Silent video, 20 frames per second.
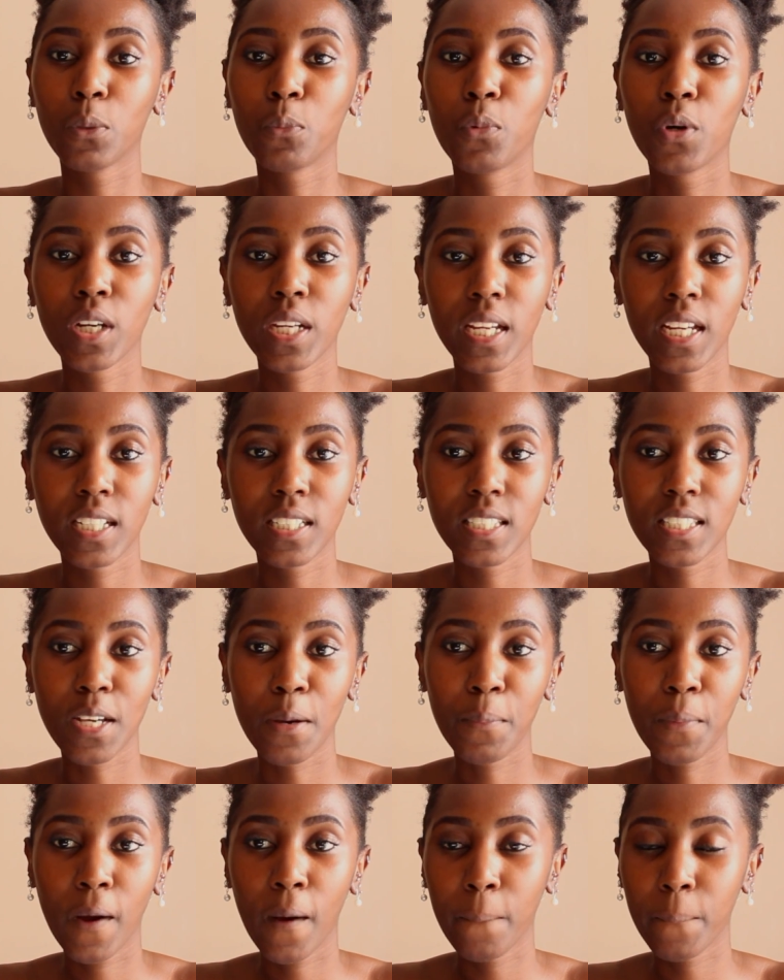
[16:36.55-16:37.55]
what ends
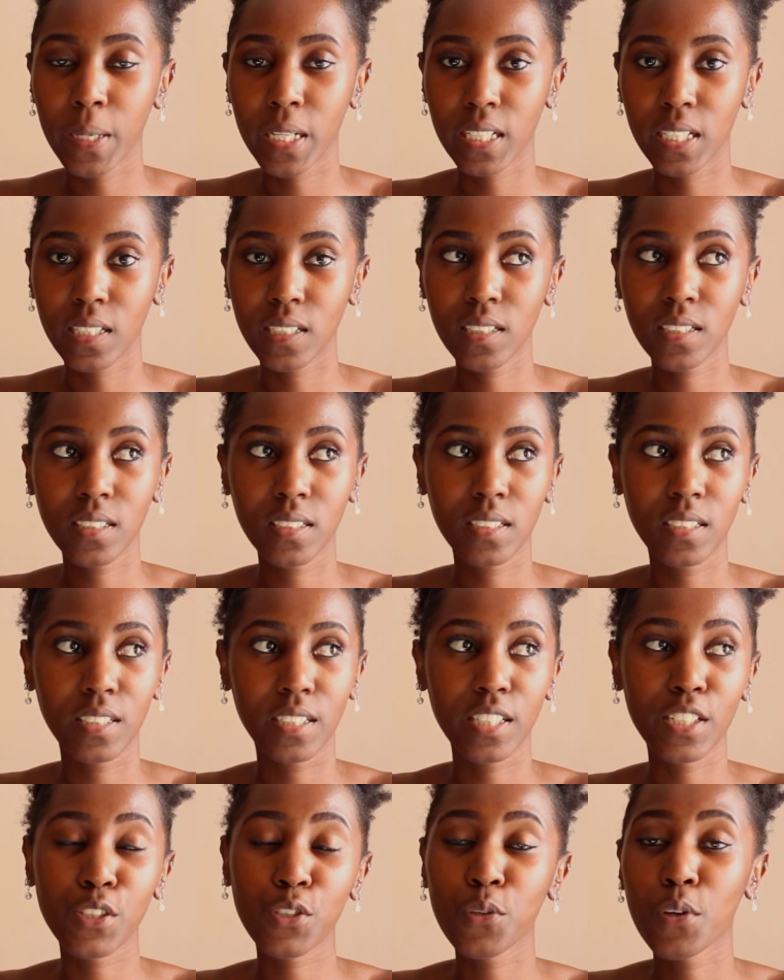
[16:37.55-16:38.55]
up happening
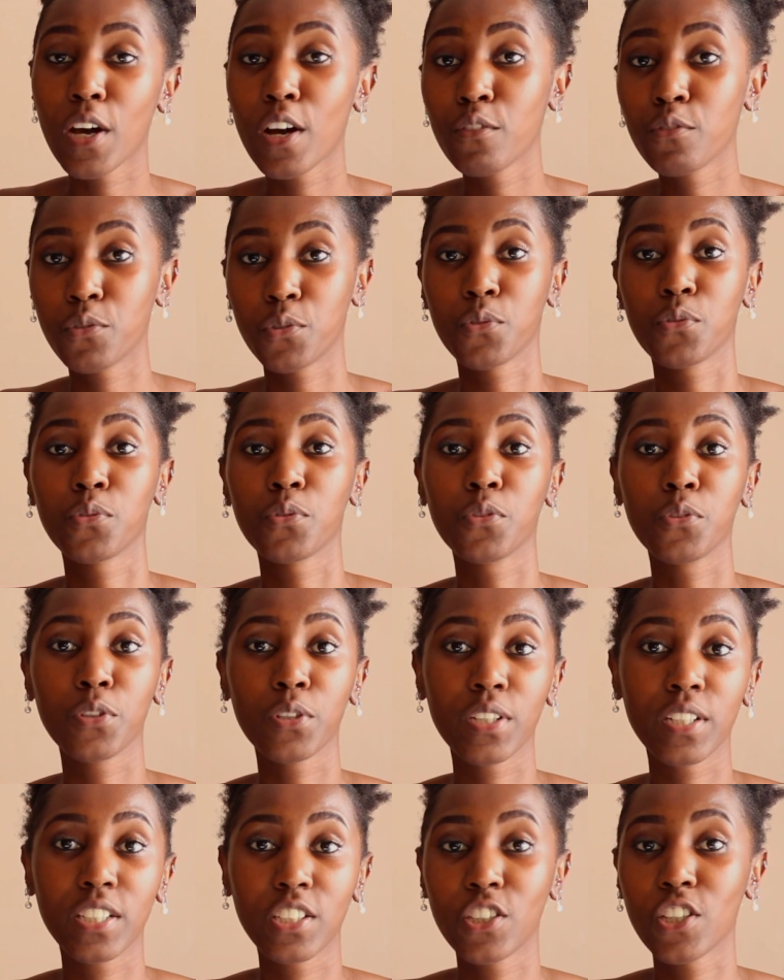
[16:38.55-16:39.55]
is you have to
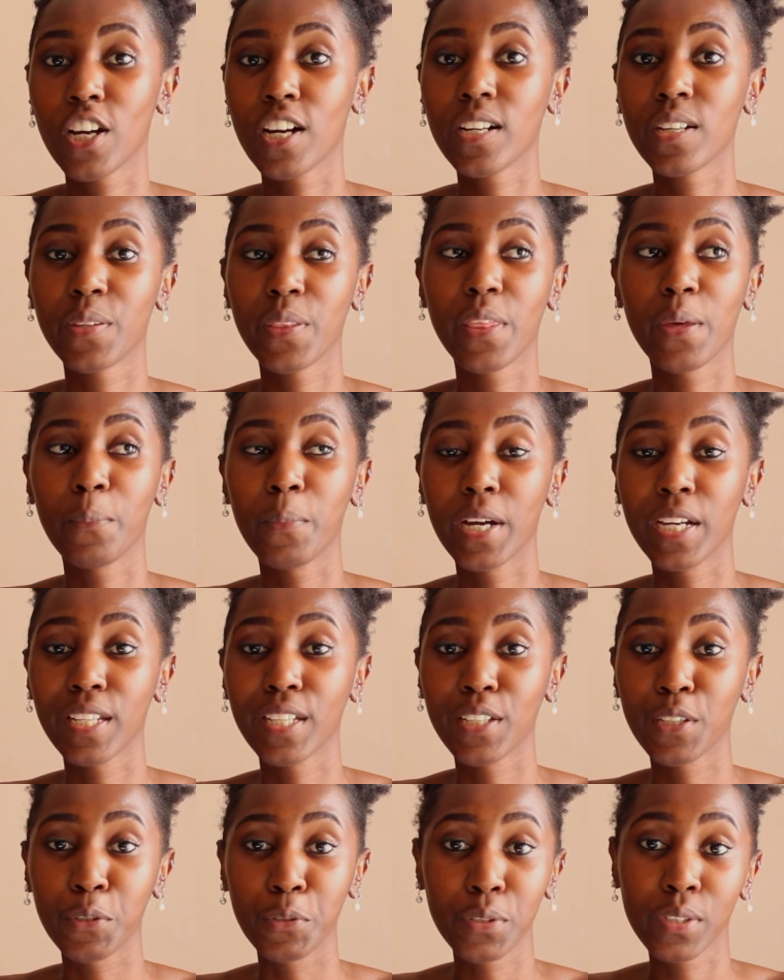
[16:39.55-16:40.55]
chuck the
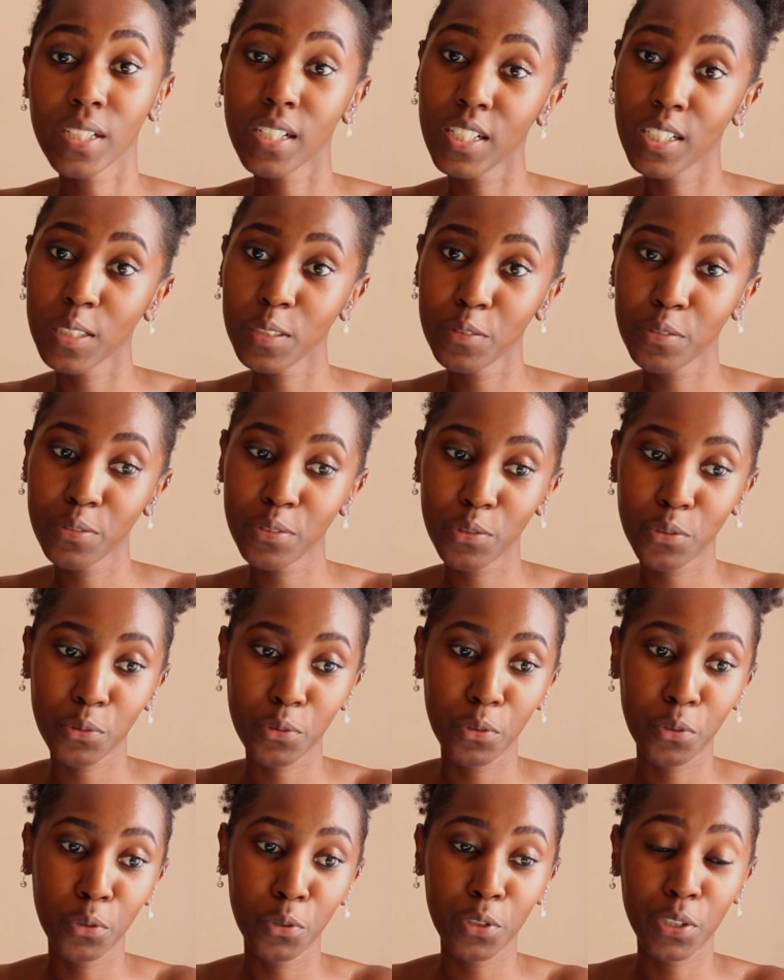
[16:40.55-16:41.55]
money yourself to
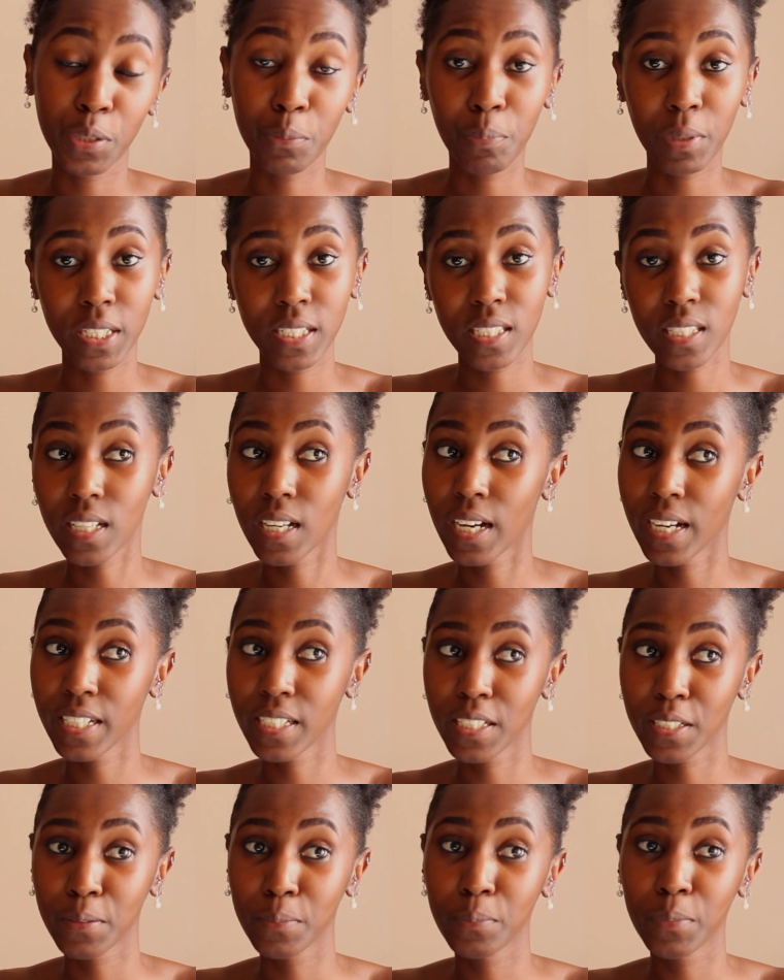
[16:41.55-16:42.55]
go replace the
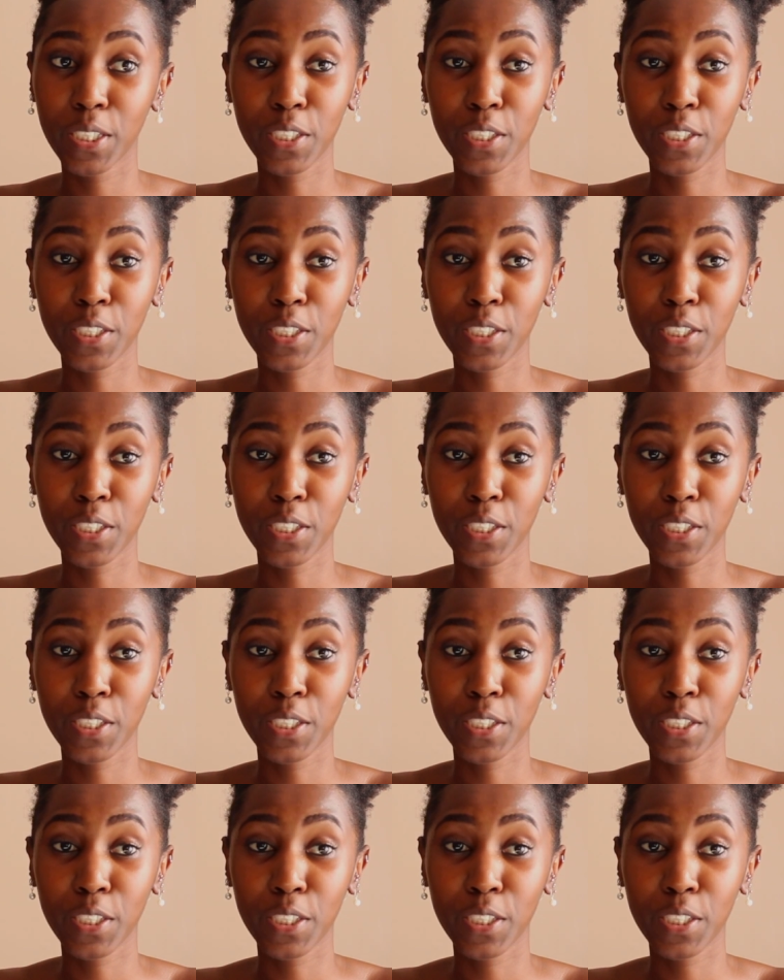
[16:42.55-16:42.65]
item.